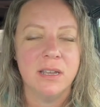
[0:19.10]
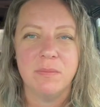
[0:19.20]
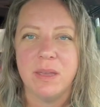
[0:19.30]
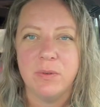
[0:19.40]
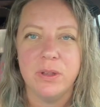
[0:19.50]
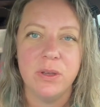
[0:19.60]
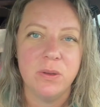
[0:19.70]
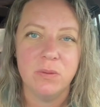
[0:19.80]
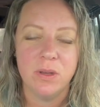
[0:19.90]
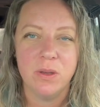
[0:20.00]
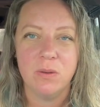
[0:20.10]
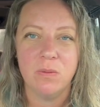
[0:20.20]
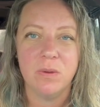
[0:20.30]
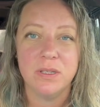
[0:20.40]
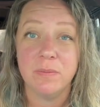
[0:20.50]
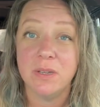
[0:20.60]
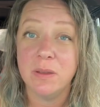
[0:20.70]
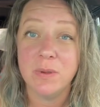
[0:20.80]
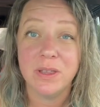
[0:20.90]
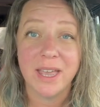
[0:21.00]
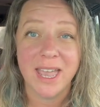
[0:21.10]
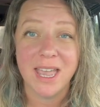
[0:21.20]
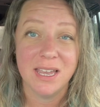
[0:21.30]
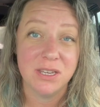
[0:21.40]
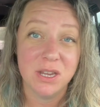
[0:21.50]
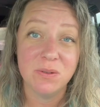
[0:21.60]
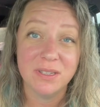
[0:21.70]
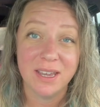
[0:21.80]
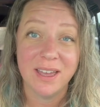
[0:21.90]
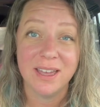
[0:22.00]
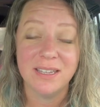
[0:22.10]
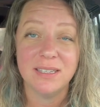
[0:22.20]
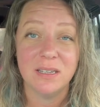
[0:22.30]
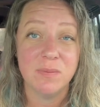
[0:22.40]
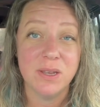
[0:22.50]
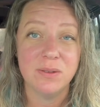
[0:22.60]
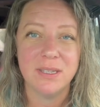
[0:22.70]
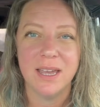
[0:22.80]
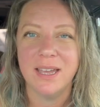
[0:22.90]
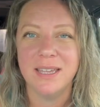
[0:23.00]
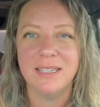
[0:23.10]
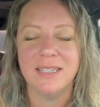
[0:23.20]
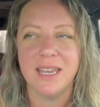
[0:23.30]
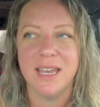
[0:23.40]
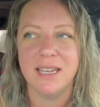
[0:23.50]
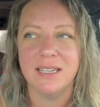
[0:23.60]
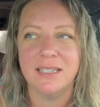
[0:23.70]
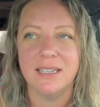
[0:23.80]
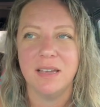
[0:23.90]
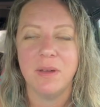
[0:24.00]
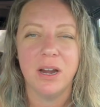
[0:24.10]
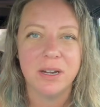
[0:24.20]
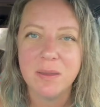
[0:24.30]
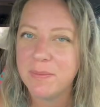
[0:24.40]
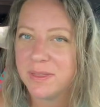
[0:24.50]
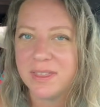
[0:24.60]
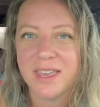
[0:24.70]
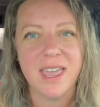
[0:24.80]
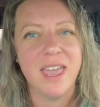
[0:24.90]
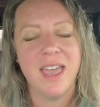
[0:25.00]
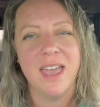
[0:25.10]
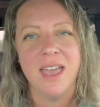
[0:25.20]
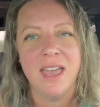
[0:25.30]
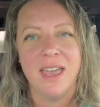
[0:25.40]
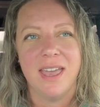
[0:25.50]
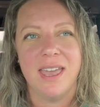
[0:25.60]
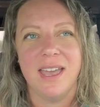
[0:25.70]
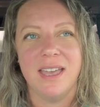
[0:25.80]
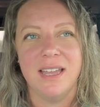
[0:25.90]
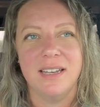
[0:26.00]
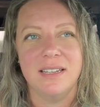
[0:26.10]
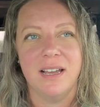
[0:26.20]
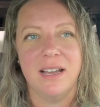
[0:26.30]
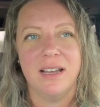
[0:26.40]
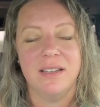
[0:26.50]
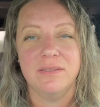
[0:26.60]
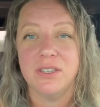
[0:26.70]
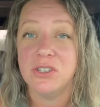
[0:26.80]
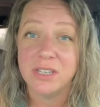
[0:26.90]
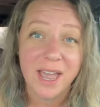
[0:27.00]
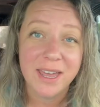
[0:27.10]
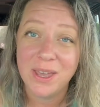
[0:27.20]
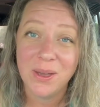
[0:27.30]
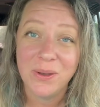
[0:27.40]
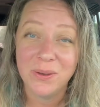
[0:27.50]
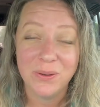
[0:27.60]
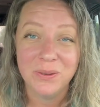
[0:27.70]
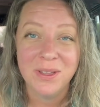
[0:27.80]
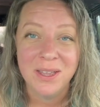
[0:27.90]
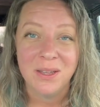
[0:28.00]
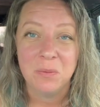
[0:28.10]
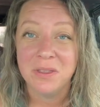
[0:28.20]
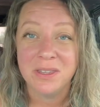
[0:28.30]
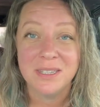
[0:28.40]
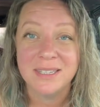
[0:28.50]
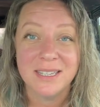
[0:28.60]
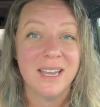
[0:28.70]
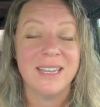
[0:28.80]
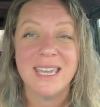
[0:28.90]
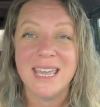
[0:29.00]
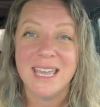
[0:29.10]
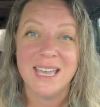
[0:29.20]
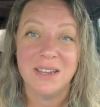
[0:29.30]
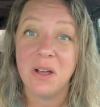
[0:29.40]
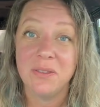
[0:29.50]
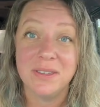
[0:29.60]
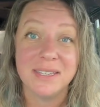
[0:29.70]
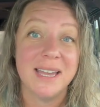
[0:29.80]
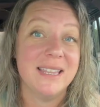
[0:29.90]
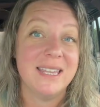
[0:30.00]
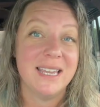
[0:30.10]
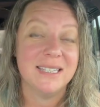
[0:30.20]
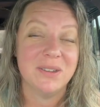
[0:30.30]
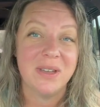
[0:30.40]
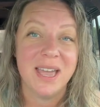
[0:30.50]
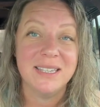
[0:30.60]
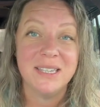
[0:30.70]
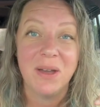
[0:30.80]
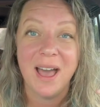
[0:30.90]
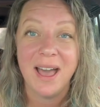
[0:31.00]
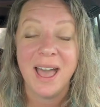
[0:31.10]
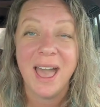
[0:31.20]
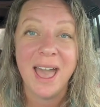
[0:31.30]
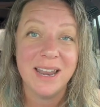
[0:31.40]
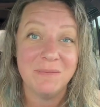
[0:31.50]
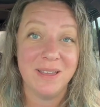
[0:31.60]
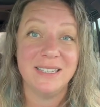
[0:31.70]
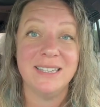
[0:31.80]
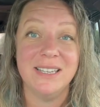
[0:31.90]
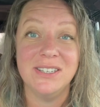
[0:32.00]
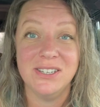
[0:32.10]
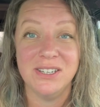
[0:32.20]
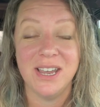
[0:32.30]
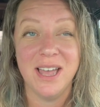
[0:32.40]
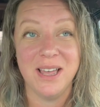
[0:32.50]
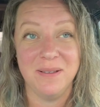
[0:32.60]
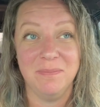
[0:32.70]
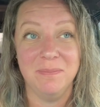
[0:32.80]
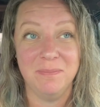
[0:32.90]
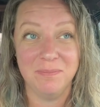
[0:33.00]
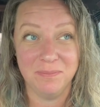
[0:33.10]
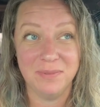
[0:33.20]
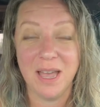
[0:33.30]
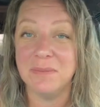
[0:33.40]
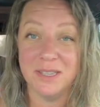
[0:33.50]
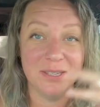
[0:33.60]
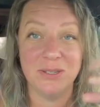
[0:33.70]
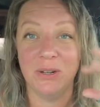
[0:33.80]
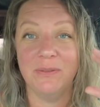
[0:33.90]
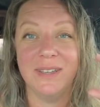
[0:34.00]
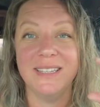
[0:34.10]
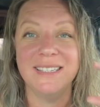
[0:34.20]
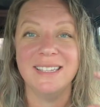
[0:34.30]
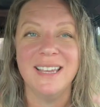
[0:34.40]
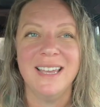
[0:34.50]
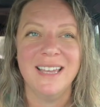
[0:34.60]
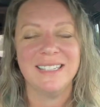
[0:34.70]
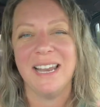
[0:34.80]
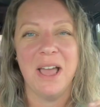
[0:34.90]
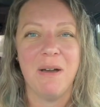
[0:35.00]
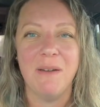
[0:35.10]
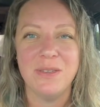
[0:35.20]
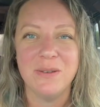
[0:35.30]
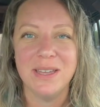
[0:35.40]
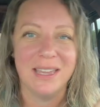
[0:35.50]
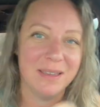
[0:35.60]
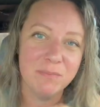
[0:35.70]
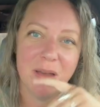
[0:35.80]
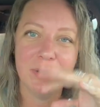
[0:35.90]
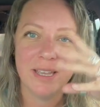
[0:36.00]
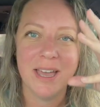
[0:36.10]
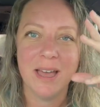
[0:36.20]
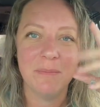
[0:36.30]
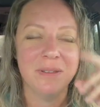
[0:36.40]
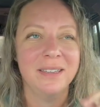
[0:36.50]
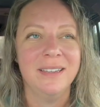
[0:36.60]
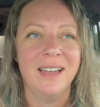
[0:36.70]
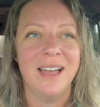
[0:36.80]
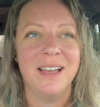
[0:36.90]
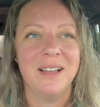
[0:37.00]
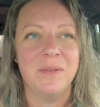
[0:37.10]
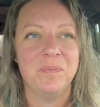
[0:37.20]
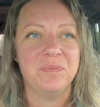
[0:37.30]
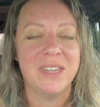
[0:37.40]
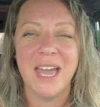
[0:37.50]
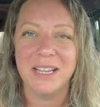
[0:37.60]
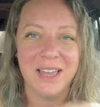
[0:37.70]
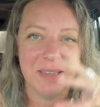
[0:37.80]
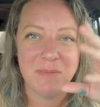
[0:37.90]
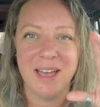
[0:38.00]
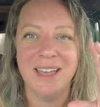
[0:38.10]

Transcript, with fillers: people who, who want to manipulate and use us and abuse us and um, our empathy and uh, the shadow within the psyche and all those kind of things. Okay, so I, I had a message um, come to the surface. It's kind of how I view it, like bubbling up. Um, kind of like my